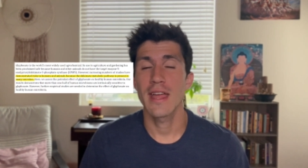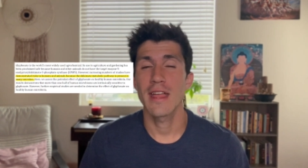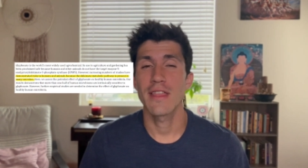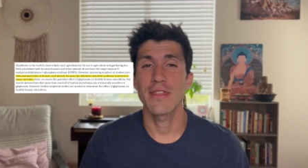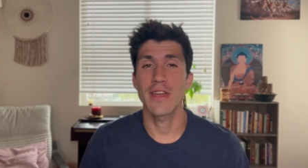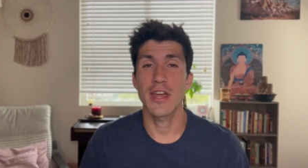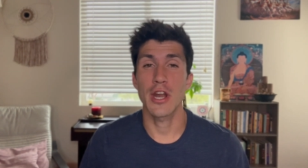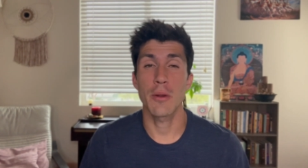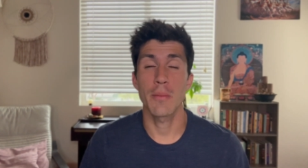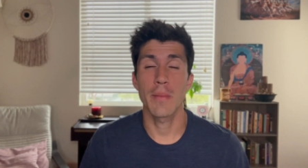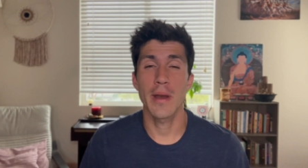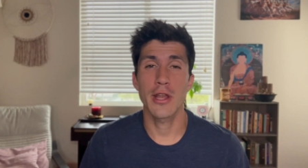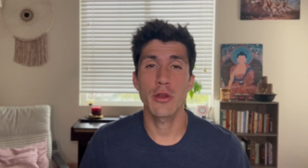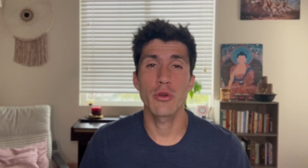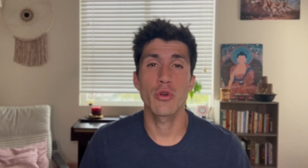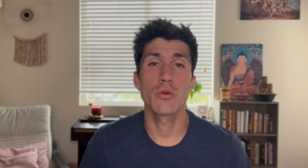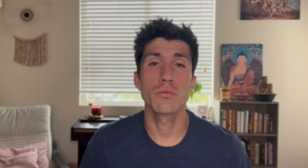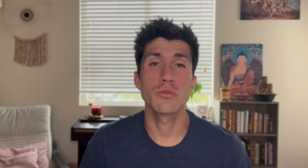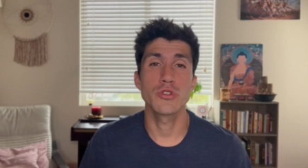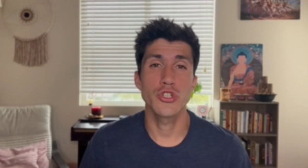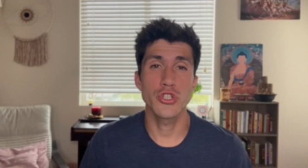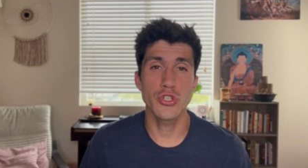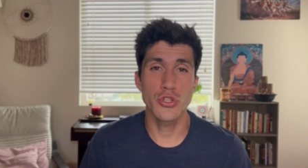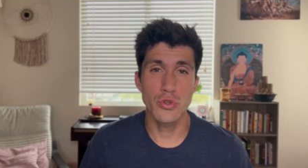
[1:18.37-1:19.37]
that our
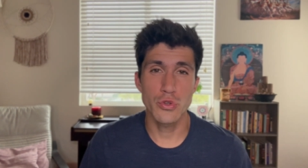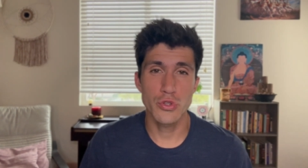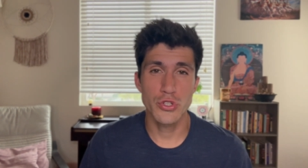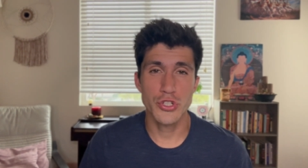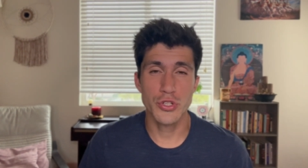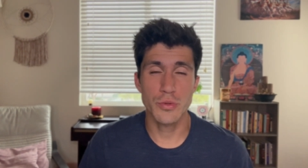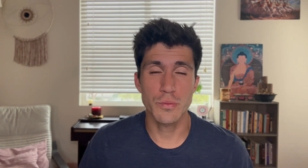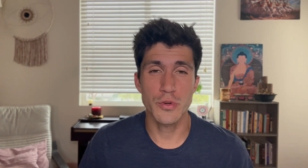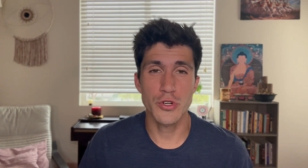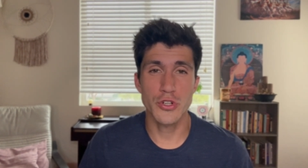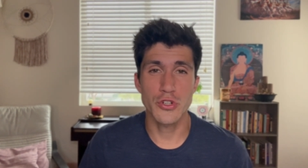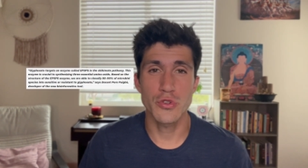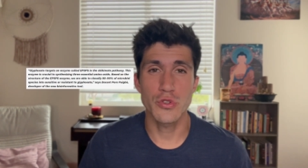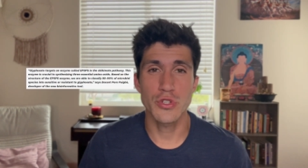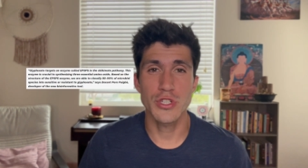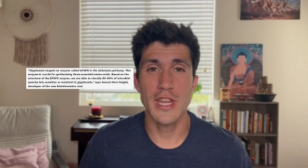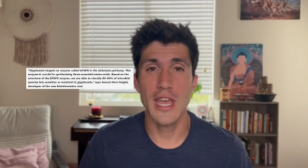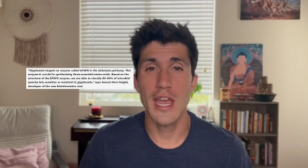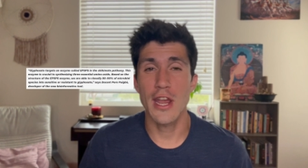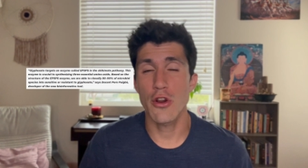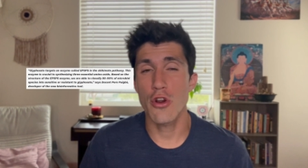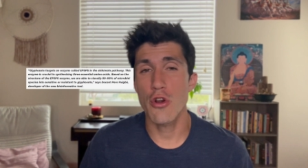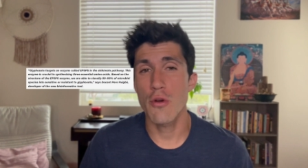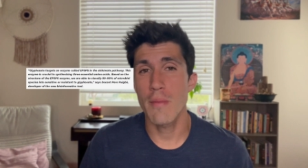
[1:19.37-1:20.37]
microbes use to
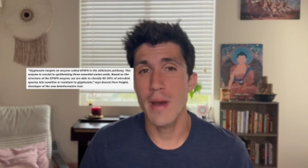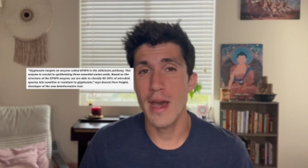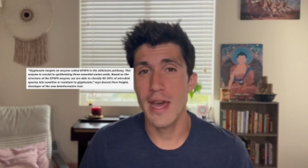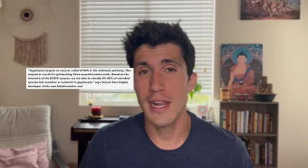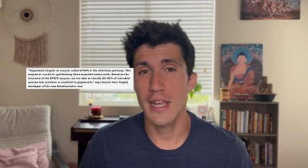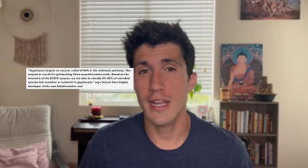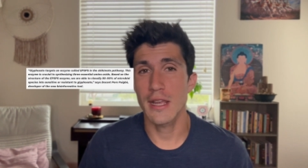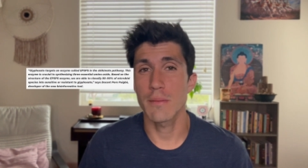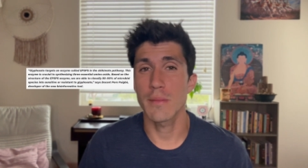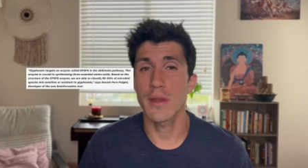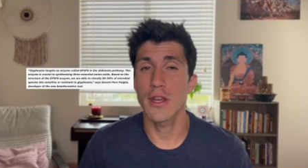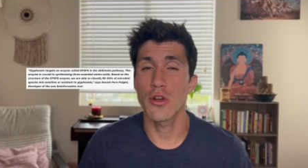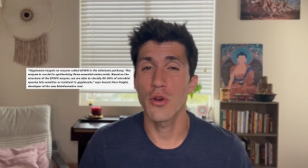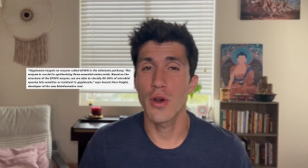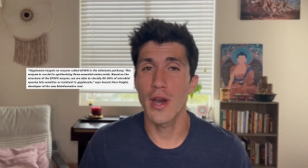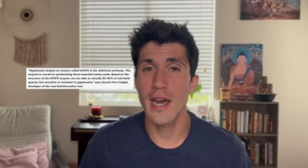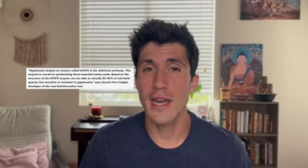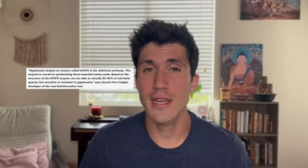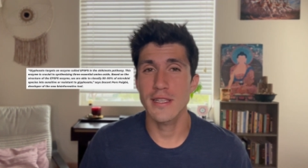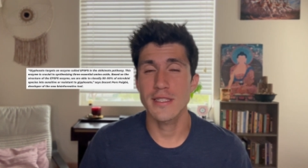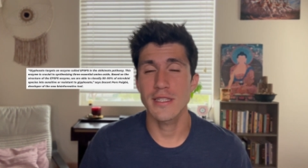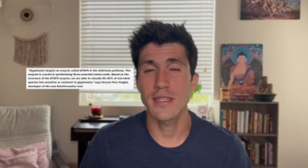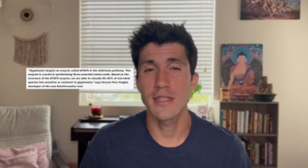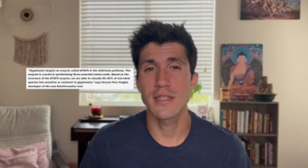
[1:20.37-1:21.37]
produce aromatic amino
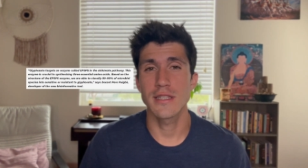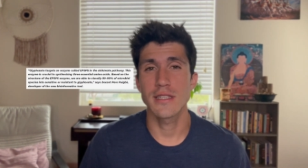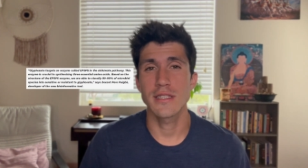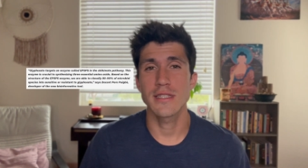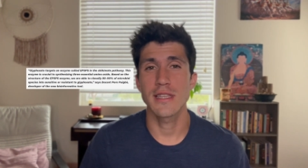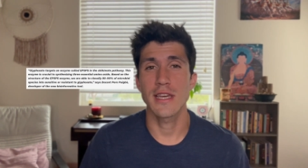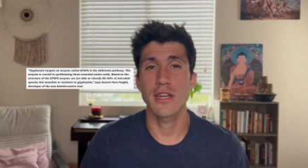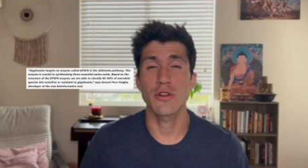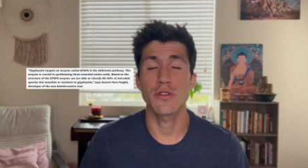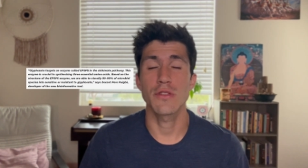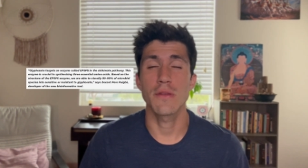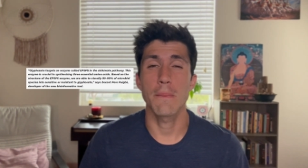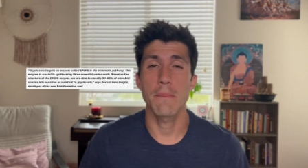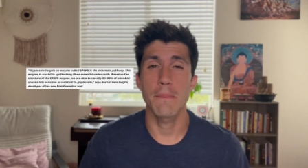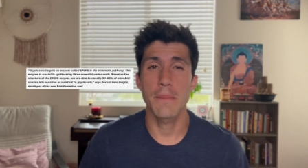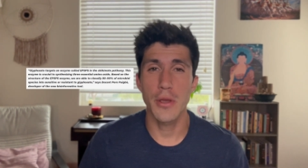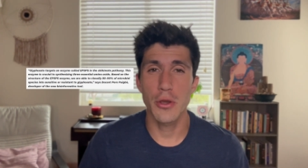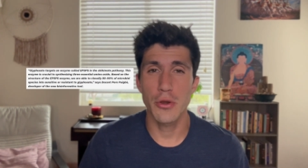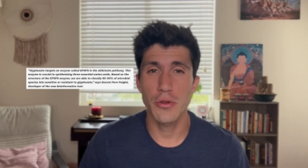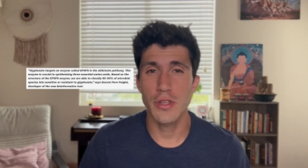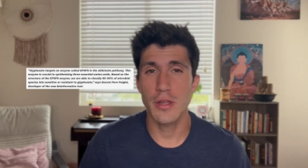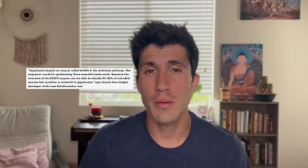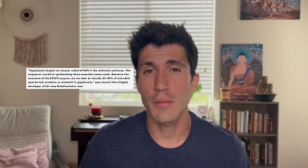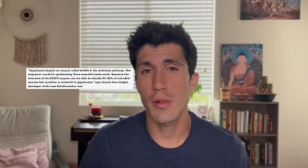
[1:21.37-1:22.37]
acids that are the
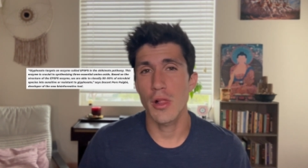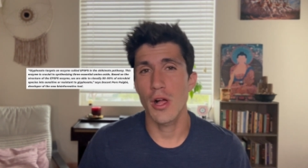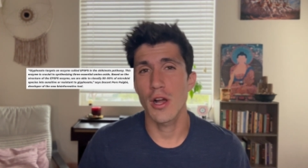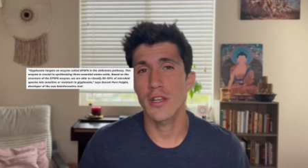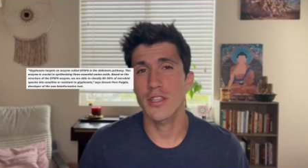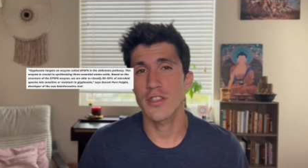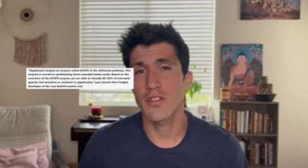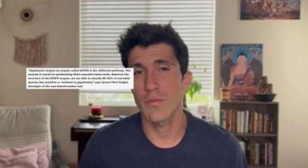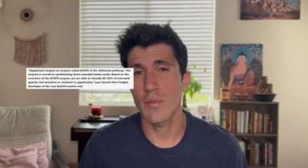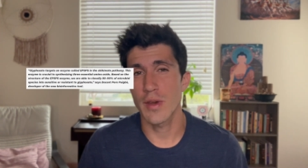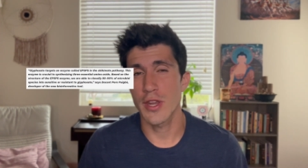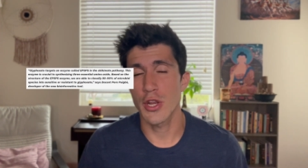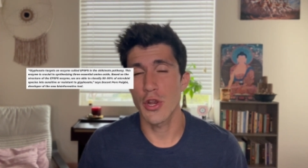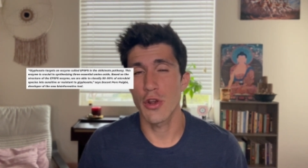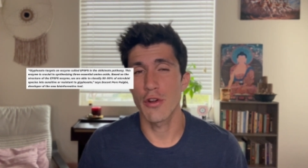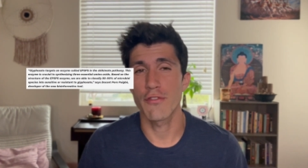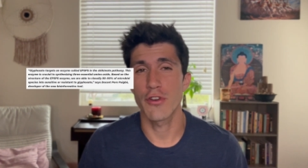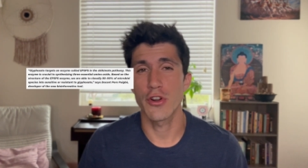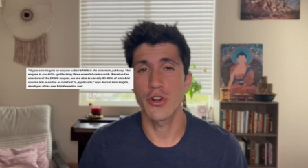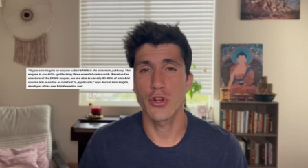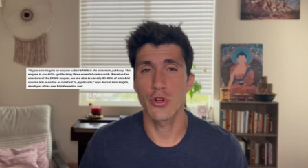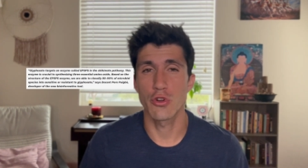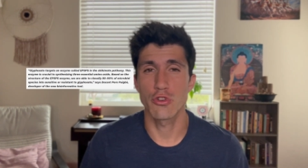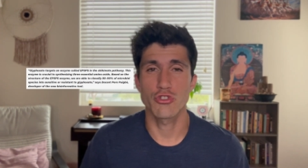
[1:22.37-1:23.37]
building blocks of many of
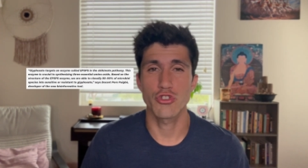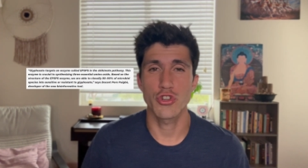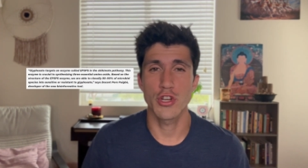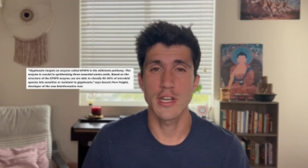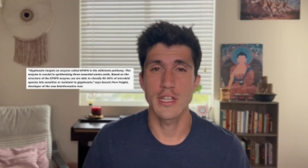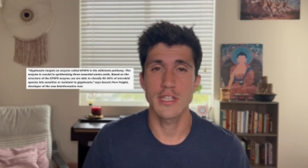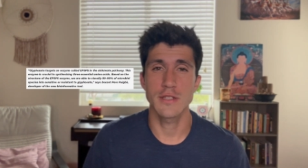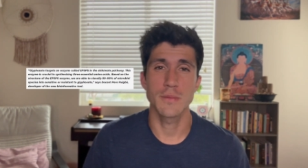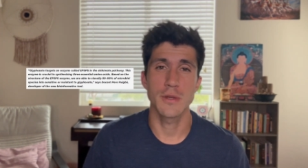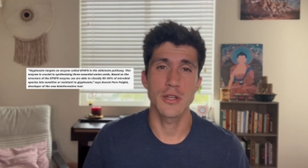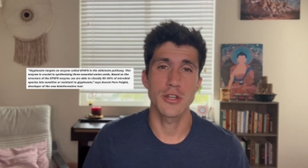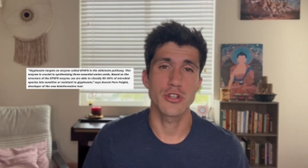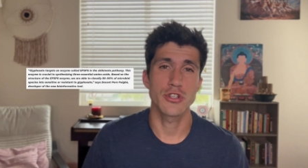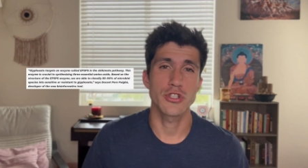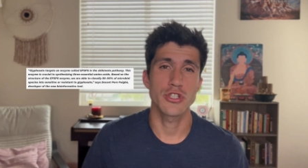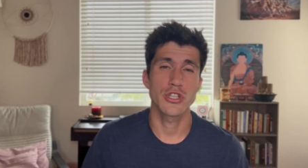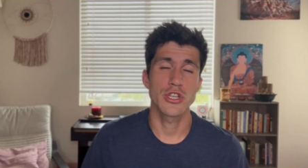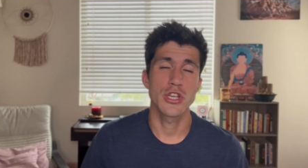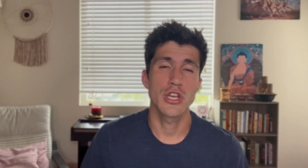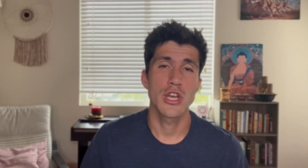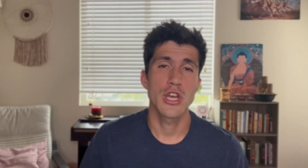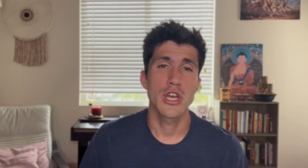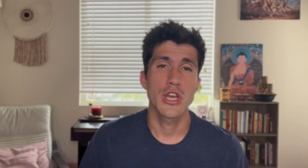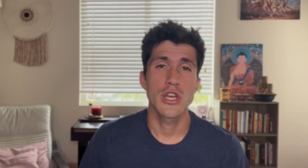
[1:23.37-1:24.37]
our neurotransmitters.
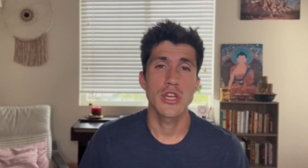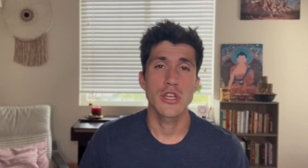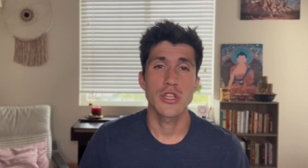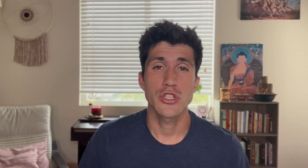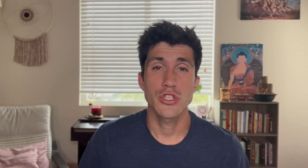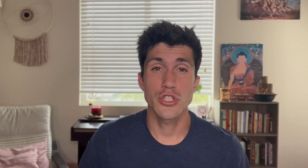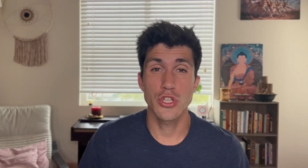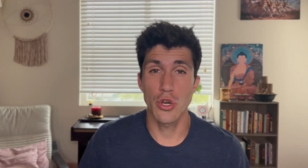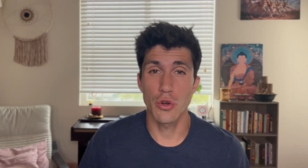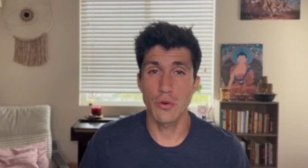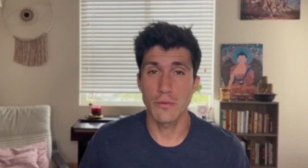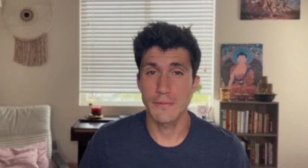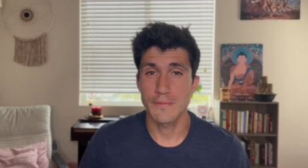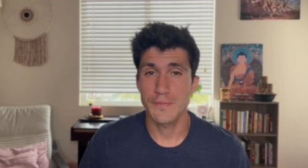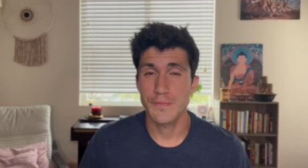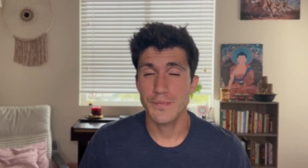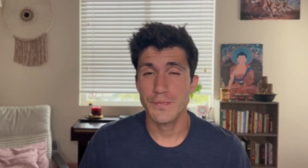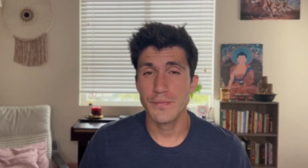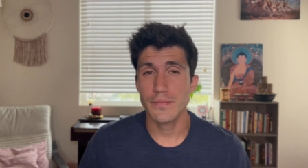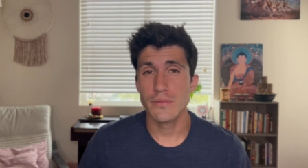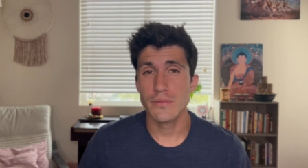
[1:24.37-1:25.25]
So